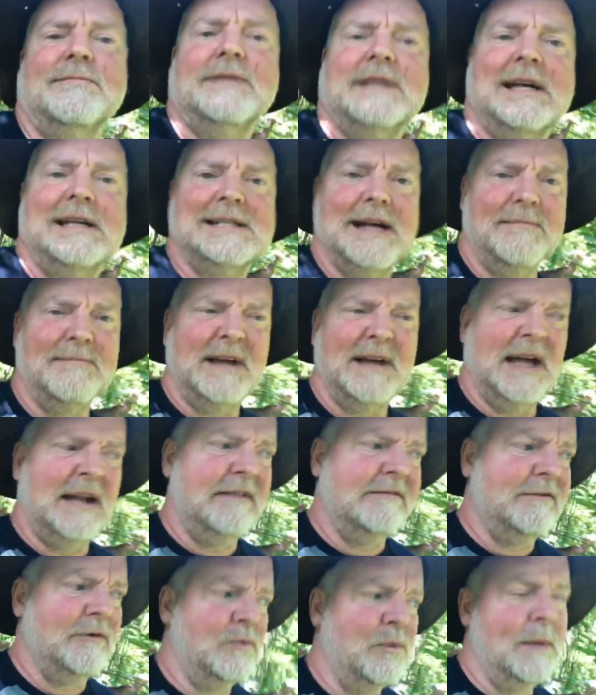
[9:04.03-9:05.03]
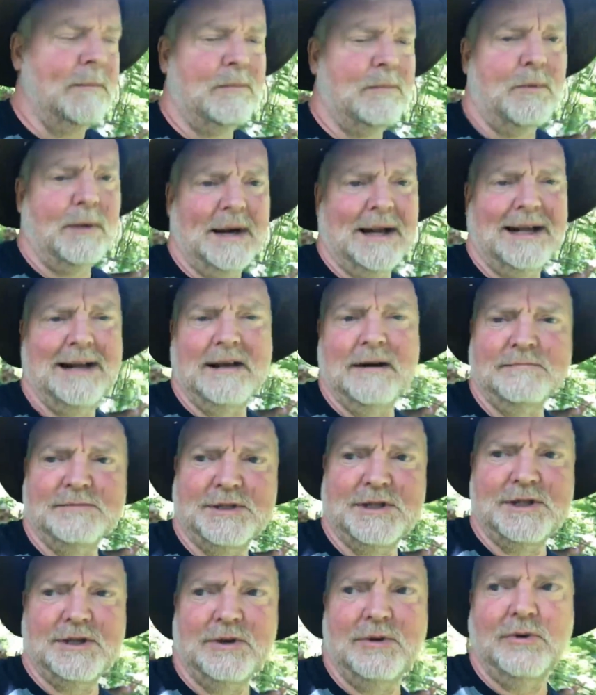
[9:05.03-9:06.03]
I'm kind of a wimp when it comes
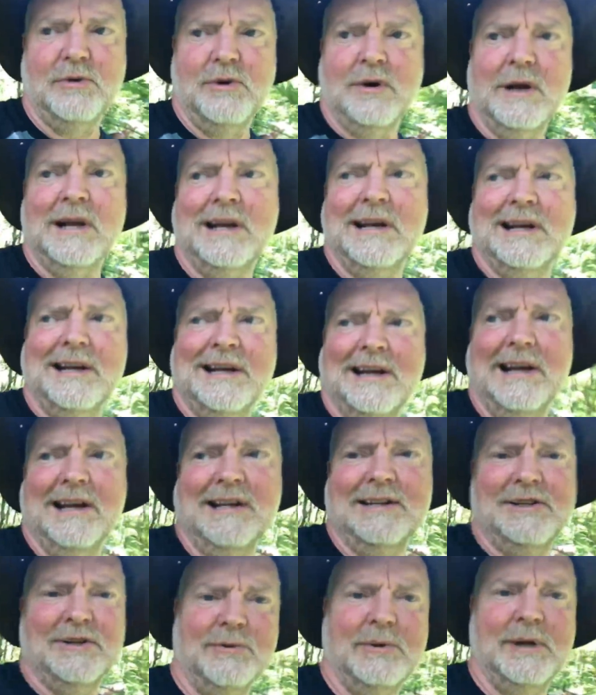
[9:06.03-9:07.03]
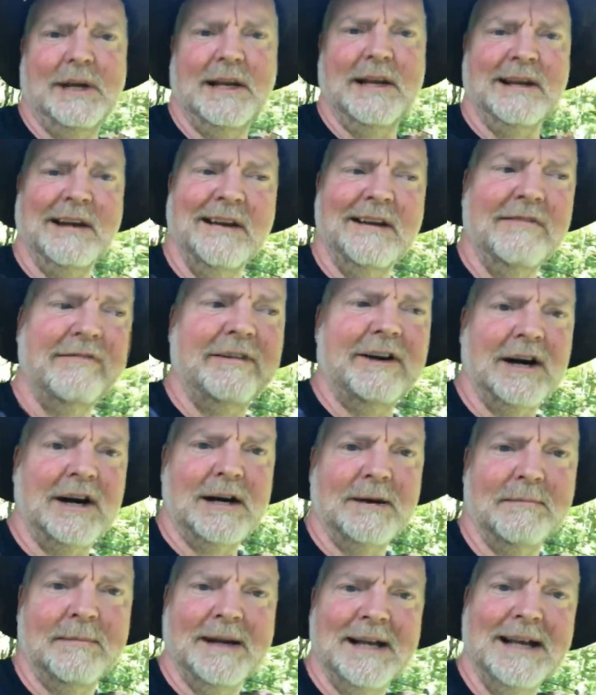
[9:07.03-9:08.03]
to doing farm
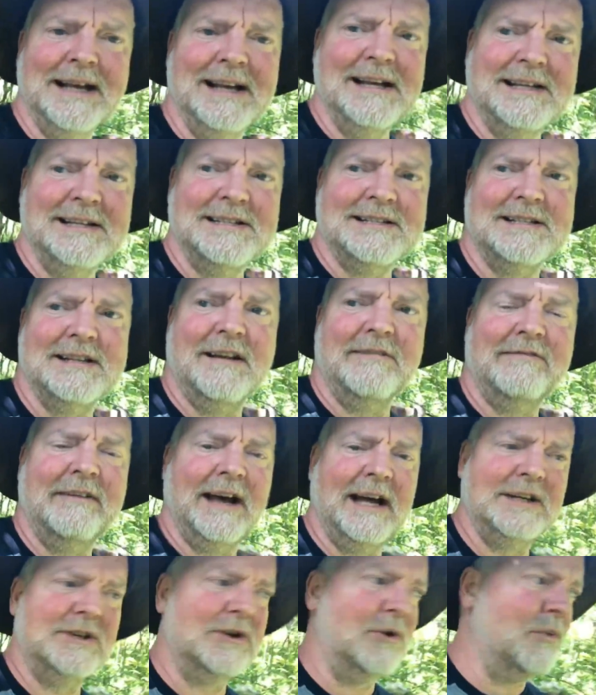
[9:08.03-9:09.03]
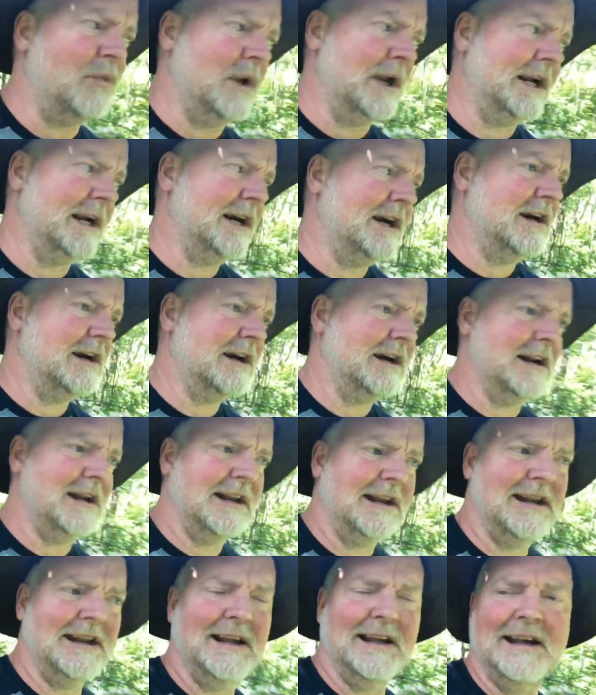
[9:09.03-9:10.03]
stuff. I don't want to hurt
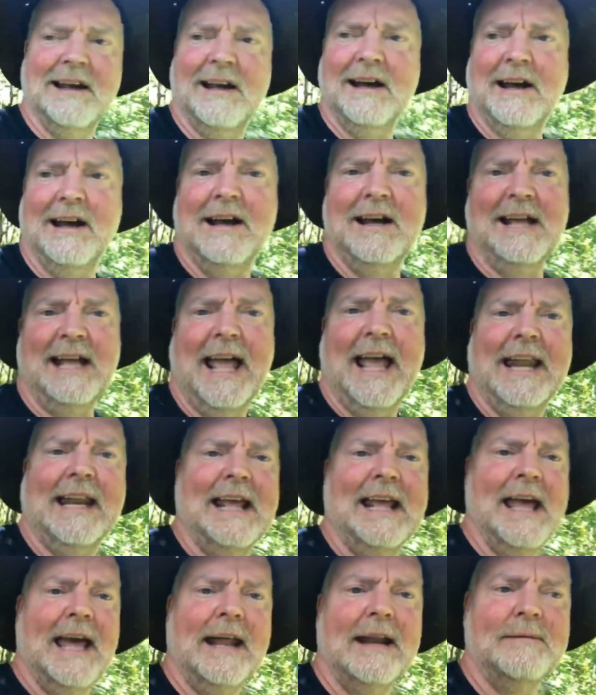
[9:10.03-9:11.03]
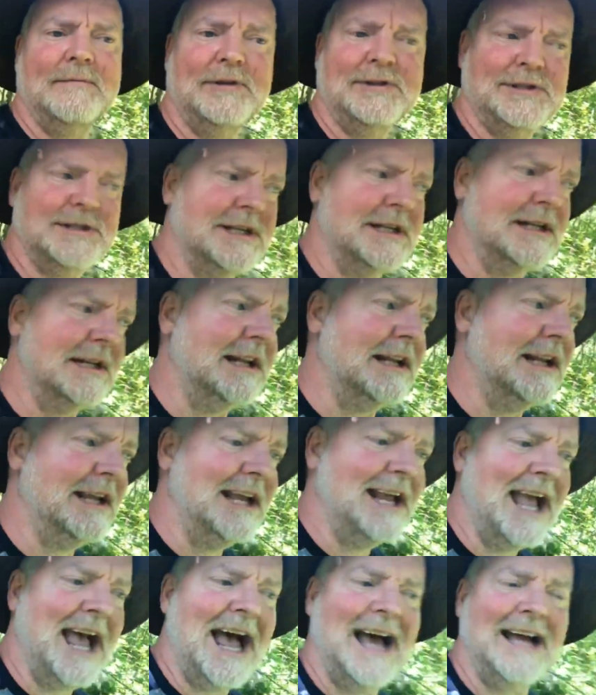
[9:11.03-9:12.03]
any animals, and
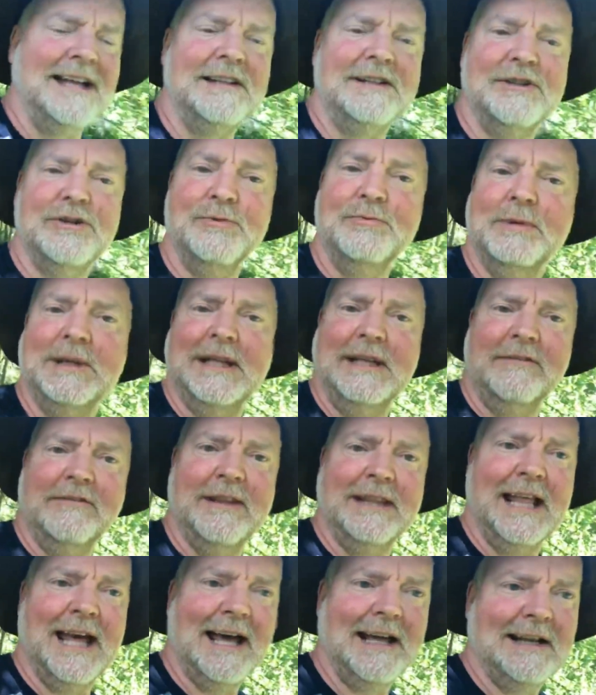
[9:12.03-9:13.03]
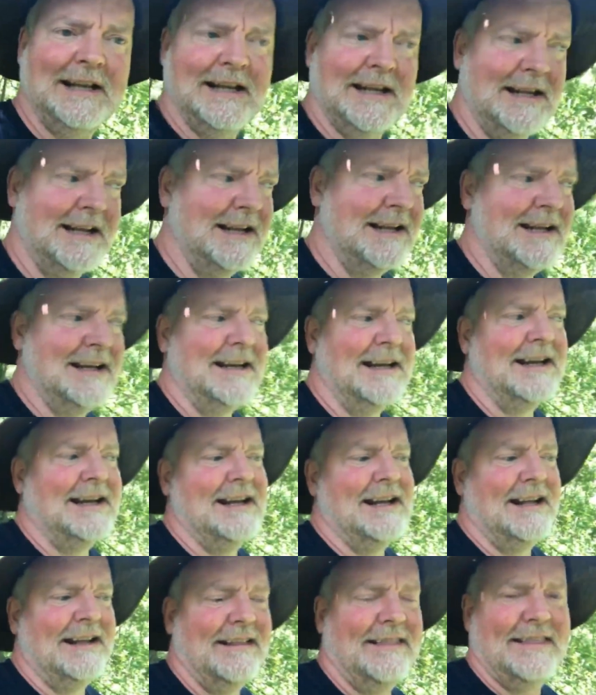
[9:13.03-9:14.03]
I do believe in
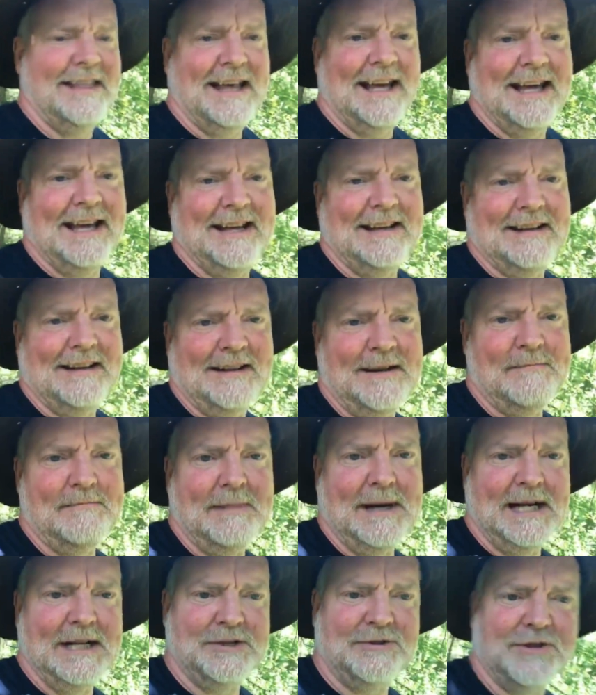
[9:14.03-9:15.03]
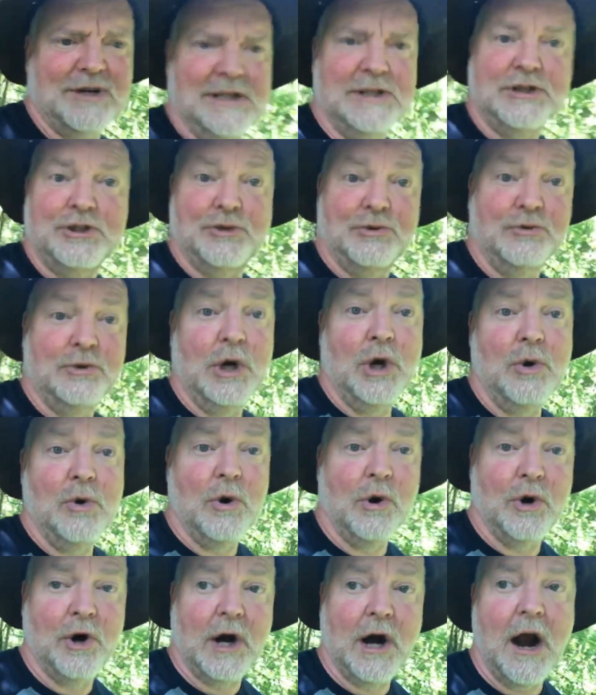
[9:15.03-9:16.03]
that mantra, do no
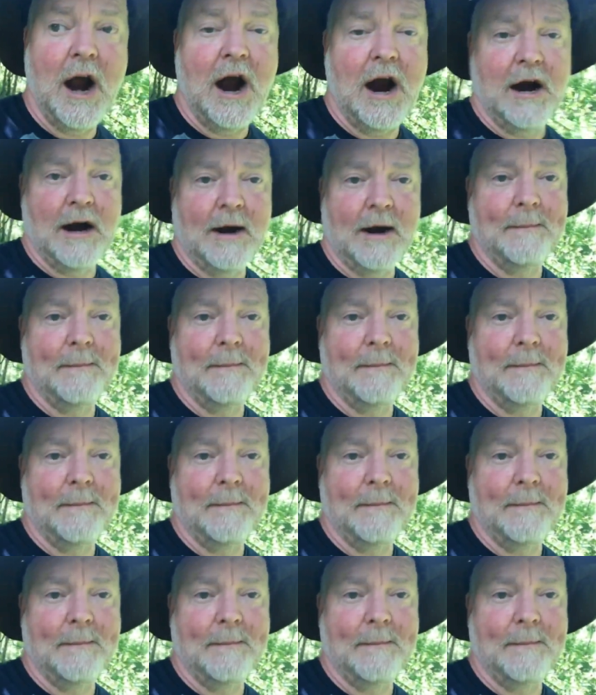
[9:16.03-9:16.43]
harm.